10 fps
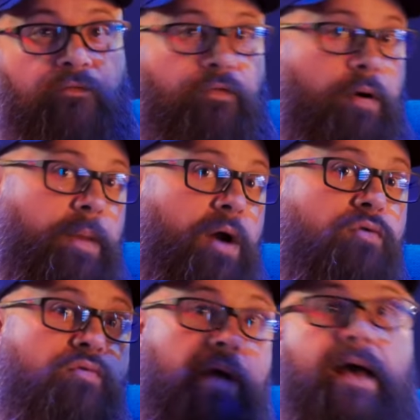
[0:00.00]
from
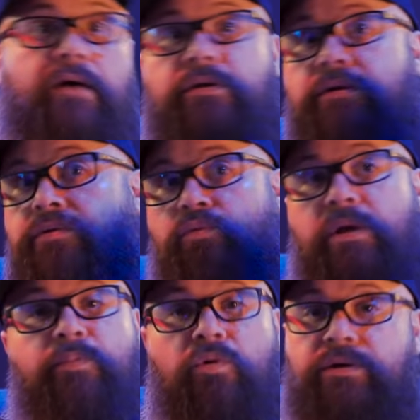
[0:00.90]
around
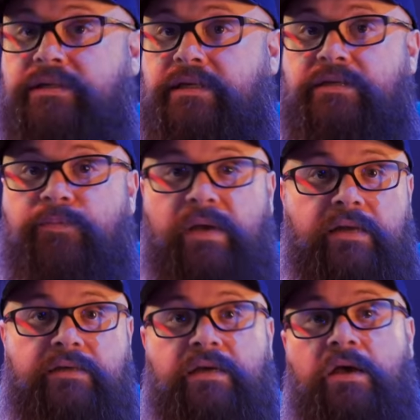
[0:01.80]
3.6
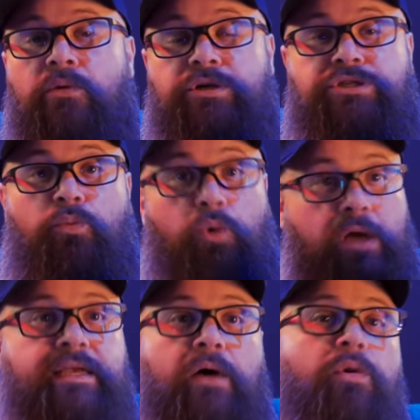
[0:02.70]
meters, which
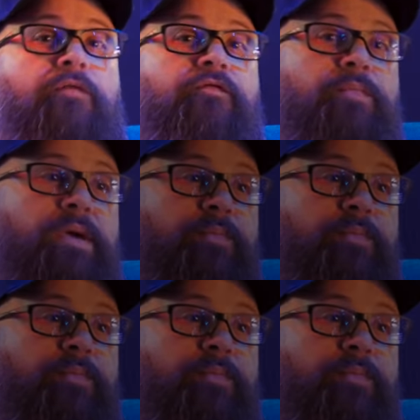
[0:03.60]
worked out well for me